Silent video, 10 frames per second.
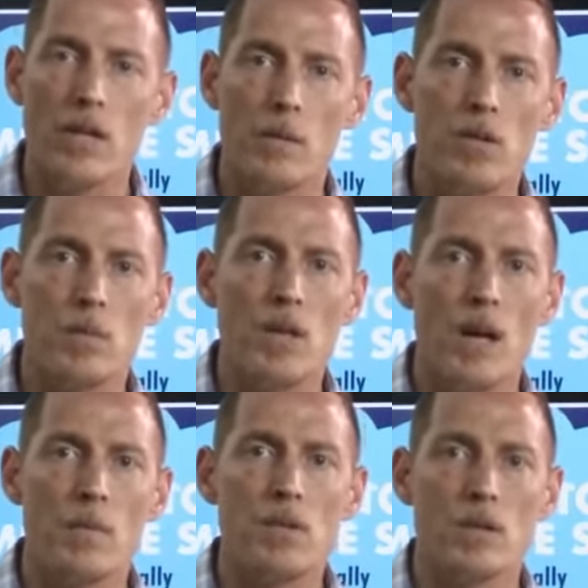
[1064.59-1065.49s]

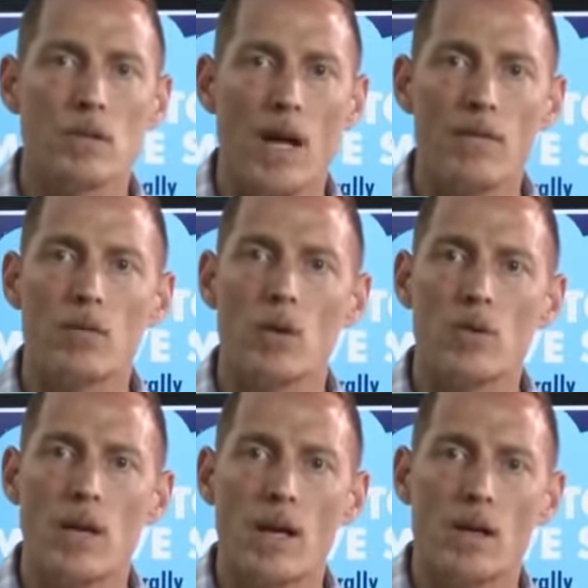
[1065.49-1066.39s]
sometimes life throws
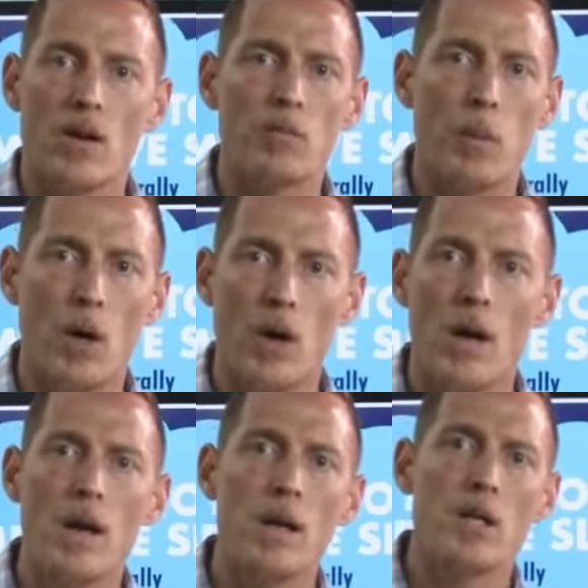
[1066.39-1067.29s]
that curveball
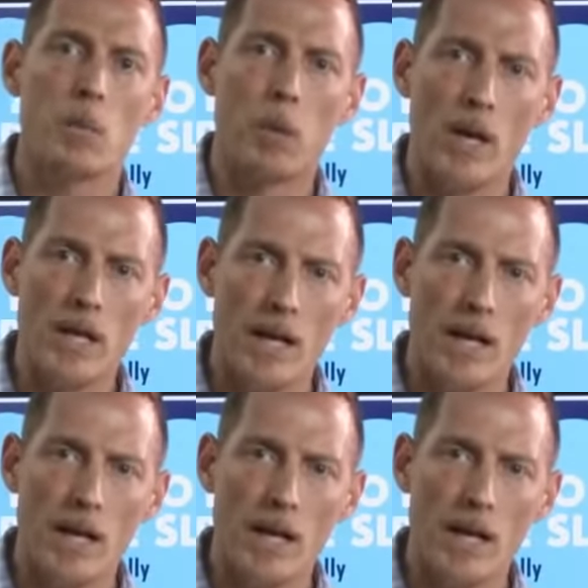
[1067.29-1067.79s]
your brain has to